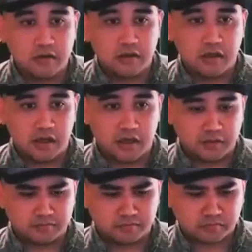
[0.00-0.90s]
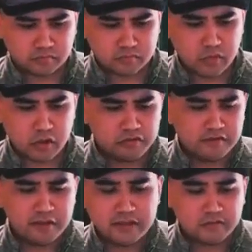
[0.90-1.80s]
So I
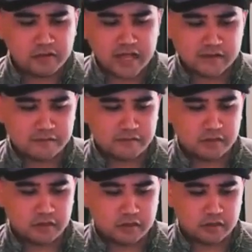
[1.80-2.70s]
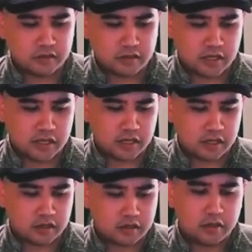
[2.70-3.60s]
feel like there's a lot of
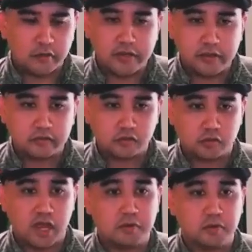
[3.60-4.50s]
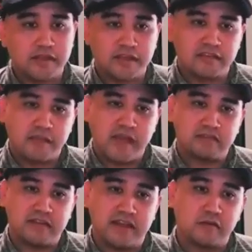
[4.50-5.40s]
colonial trauma, right, that gets
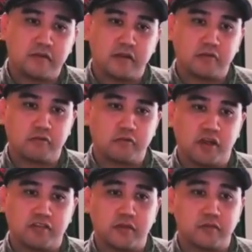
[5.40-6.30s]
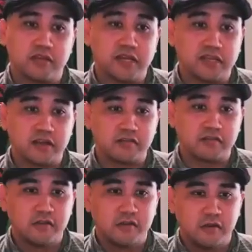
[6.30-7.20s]
passed down across my own
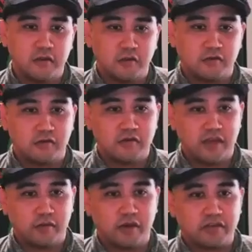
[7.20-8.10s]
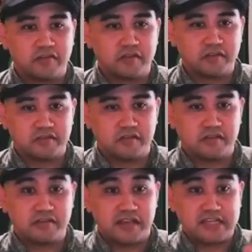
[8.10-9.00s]
lineage, so that when it's this
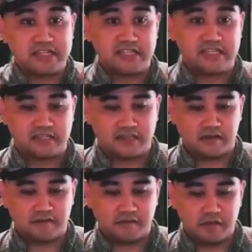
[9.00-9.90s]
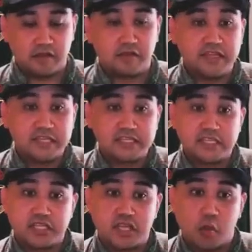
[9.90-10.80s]
idea of this
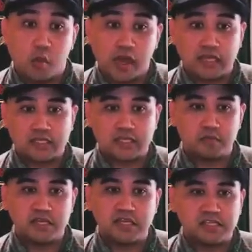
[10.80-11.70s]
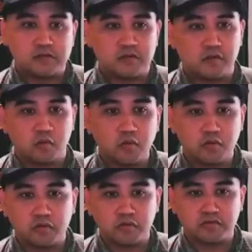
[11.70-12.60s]
is the way to be, these are the
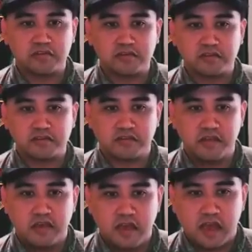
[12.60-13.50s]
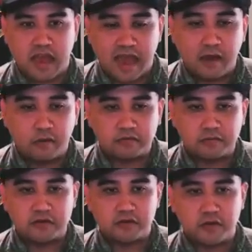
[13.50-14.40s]
rules, this is how
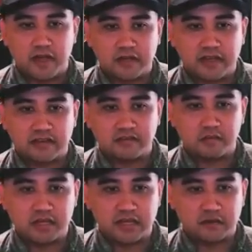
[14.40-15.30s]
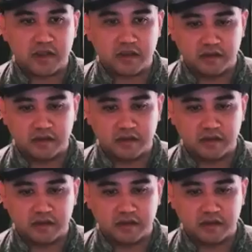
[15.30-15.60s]
spirituality has to be, right,